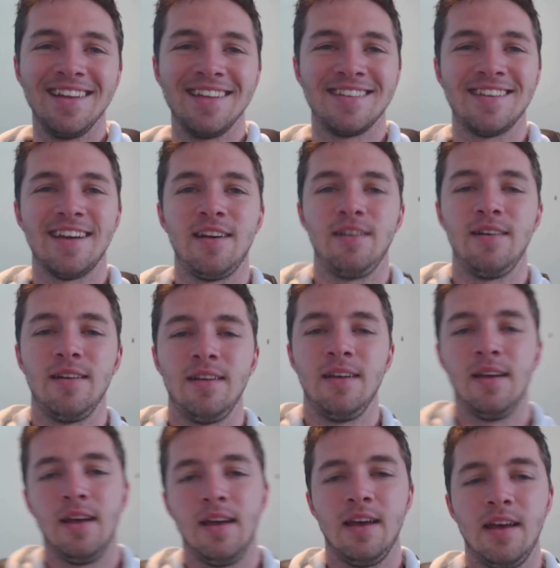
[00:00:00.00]
So
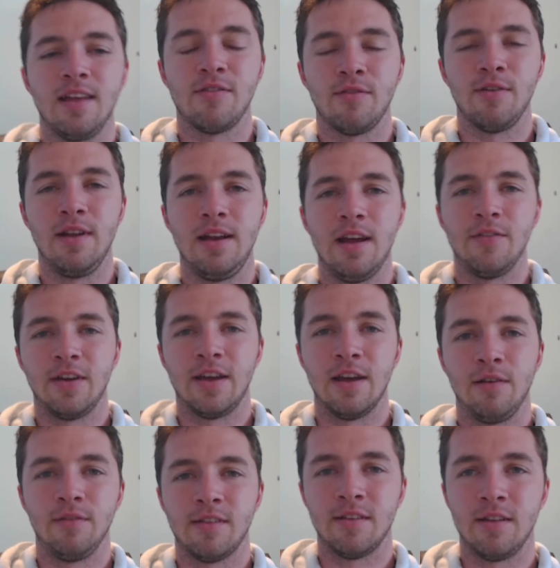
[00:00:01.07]
it is really
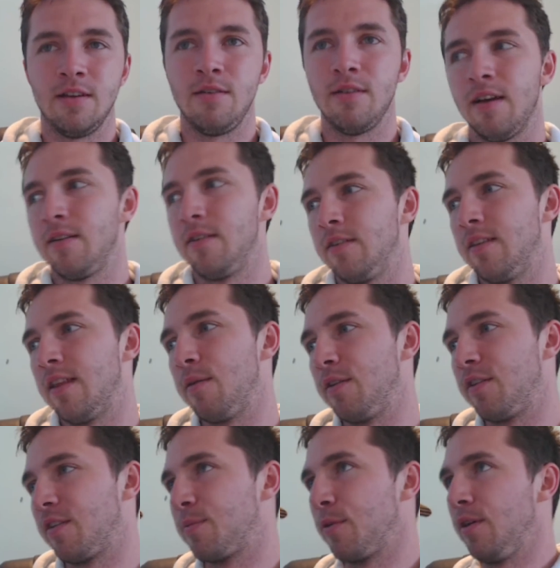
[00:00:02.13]
overkill. There's a lot going on in there,
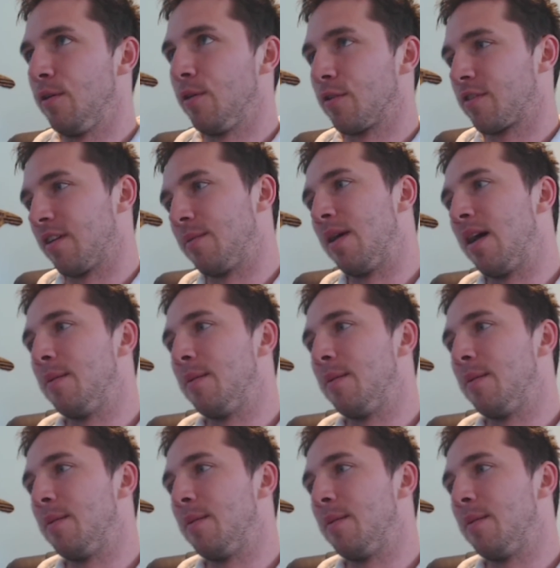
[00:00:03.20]
which is pretty awesome.